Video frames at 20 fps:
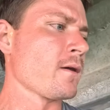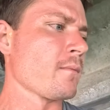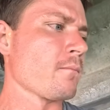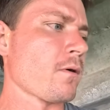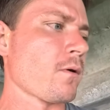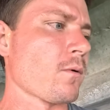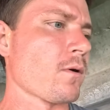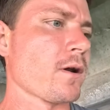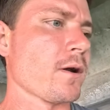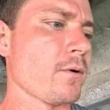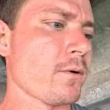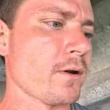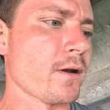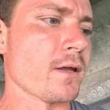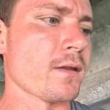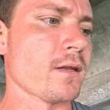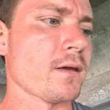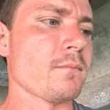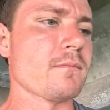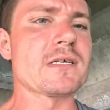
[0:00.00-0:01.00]
But we're going
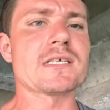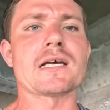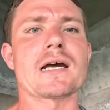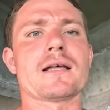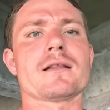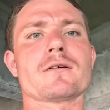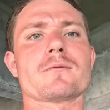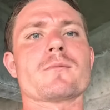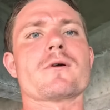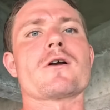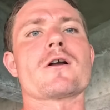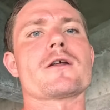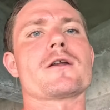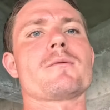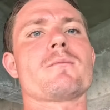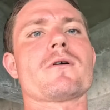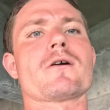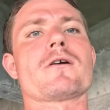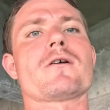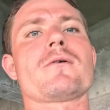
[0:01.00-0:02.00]
on the Miss Hyler Marauder
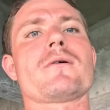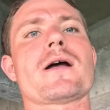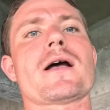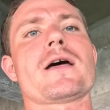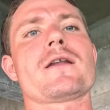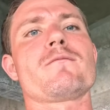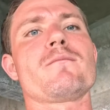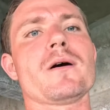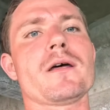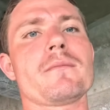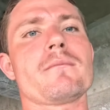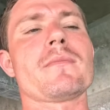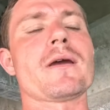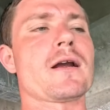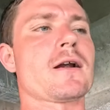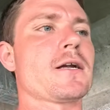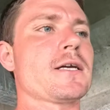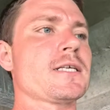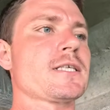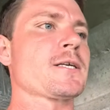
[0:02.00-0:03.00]
tomorrow out of Bud and
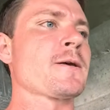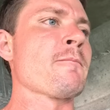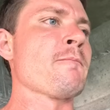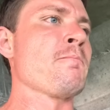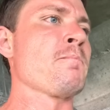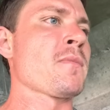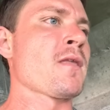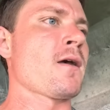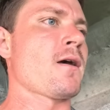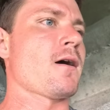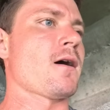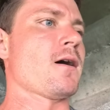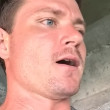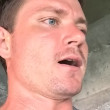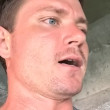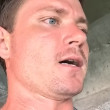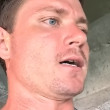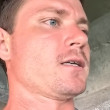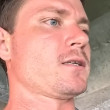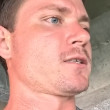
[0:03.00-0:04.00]
Mary's.
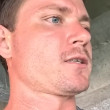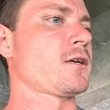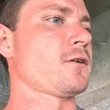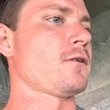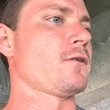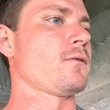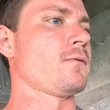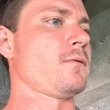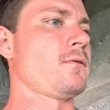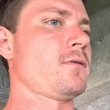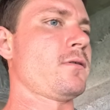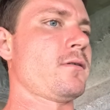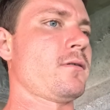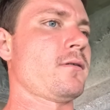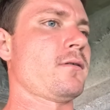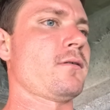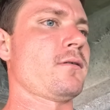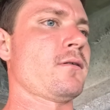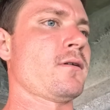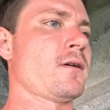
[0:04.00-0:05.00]
So
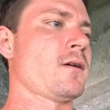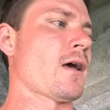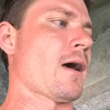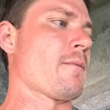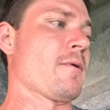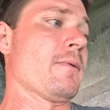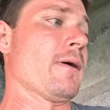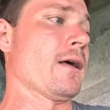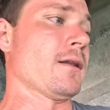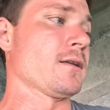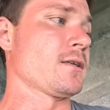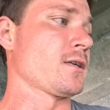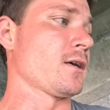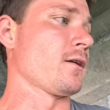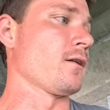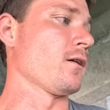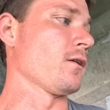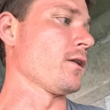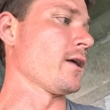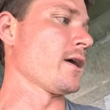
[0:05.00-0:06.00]
I'm gonna be out in the
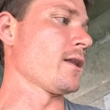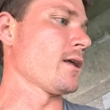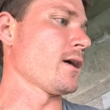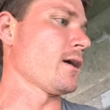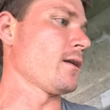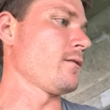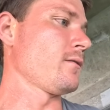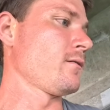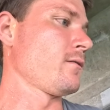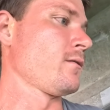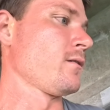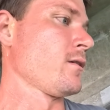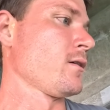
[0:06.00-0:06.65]
sun all day then.